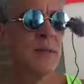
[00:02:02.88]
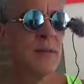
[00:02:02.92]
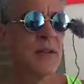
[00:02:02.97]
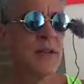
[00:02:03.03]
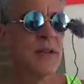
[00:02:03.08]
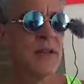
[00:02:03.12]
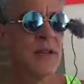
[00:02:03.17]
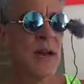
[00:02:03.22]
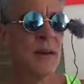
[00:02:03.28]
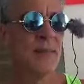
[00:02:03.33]
we
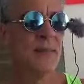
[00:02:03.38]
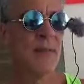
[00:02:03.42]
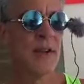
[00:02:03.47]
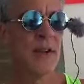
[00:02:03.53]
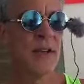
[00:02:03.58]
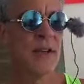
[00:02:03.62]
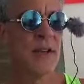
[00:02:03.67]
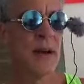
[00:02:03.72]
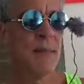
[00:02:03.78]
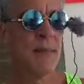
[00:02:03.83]
stopped at
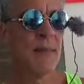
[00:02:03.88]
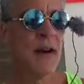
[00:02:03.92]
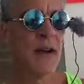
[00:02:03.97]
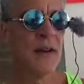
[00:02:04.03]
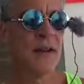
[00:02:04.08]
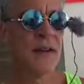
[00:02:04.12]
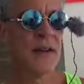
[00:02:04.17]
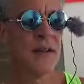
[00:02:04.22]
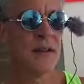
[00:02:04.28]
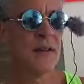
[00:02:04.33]
the
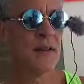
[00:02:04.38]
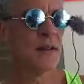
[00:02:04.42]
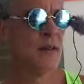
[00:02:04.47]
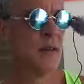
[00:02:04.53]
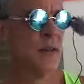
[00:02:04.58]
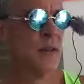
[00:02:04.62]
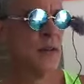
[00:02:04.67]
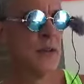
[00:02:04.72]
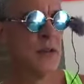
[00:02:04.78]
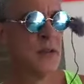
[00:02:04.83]
Yamaha dealer.
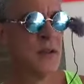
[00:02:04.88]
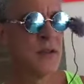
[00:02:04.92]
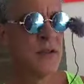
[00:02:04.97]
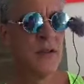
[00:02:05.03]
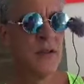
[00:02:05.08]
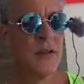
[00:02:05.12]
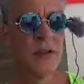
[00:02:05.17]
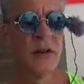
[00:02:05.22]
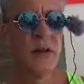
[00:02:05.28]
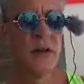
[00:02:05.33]

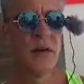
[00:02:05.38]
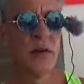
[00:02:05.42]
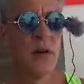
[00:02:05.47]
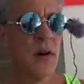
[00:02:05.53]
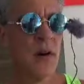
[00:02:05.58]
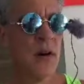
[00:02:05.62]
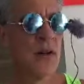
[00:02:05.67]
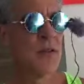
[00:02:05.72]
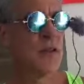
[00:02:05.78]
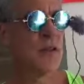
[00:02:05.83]
Still no
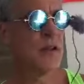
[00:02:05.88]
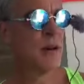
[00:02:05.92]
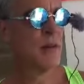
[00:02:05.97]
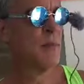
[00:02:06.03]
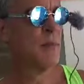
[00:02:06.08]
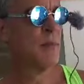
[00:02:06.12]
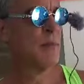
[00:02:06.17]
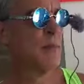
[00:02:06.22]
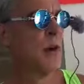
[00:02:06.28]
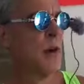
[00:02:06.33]
ORCR.
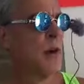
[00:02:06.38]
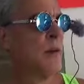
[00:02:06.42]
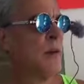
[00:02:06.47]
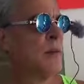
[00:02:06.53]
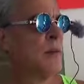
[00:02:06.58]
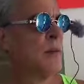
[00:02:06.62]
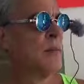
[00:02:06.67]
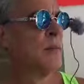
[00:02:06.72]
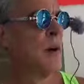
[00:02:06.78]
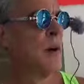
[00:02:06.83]

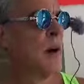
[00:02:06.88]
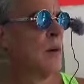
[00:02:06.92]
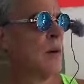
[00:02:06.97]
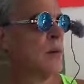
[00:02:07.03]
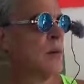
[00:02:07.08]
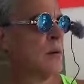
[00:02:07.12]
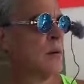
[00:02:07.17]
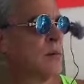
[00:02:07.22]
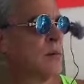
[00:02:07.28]
Move.